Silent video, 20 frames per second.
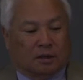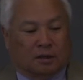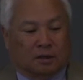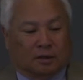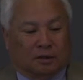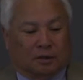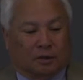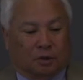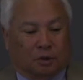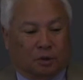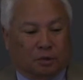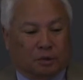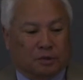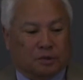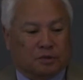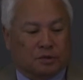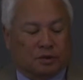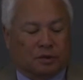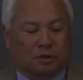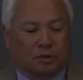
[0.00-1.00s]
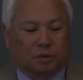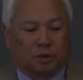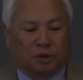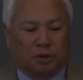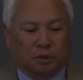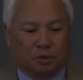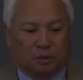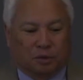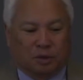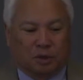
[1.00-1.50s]
Uh, always uh,
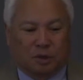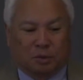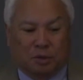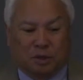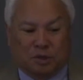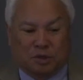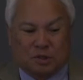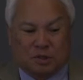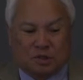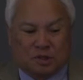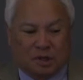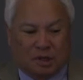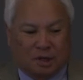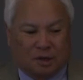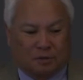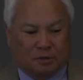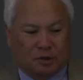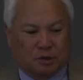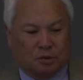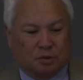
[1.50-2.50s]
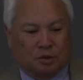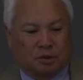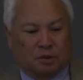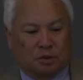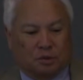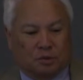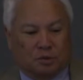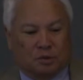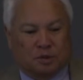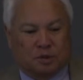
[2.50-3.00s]
working with the commission staff, just re-
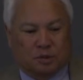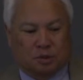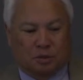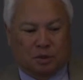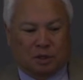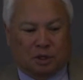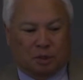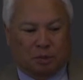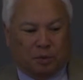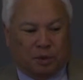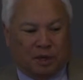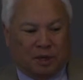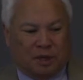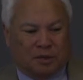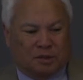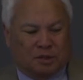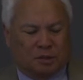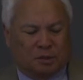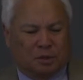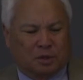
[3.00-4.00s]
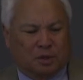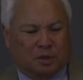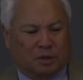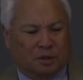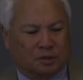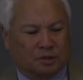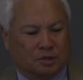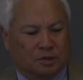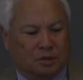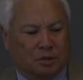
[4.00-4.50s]
restoring capacity we
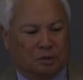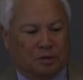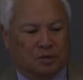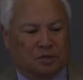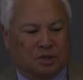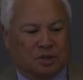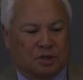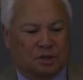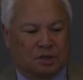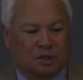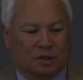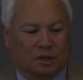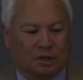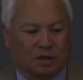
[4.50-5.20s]
lost during the recession.